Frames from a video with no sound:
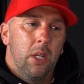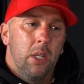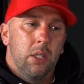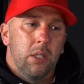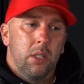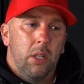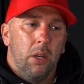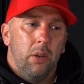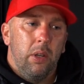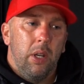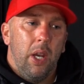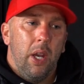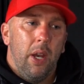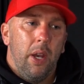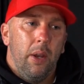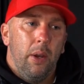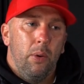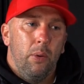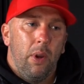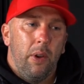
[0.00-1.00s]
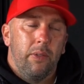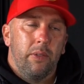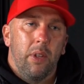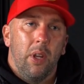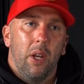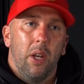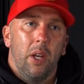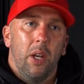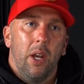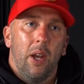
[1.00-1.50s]
So yeah, have
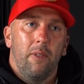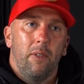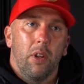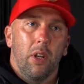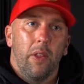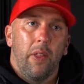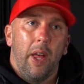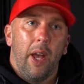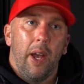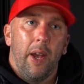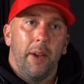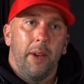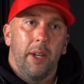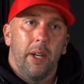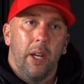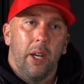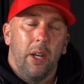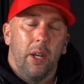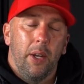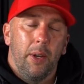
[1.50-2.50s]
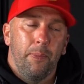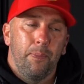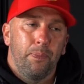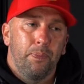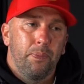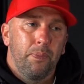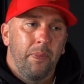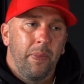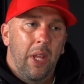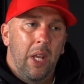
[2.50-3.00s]
to have a look at that
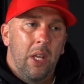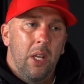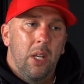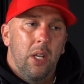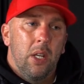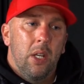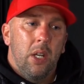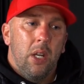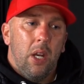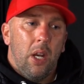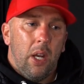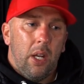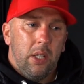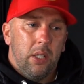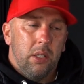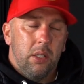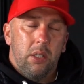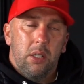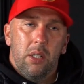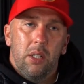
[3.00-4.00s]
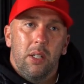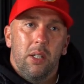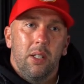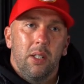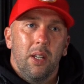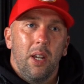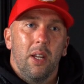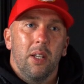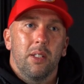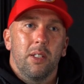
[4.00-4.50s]
and
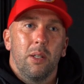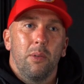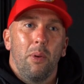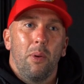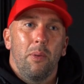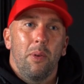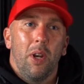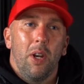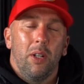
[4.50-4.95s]
yeah, see where we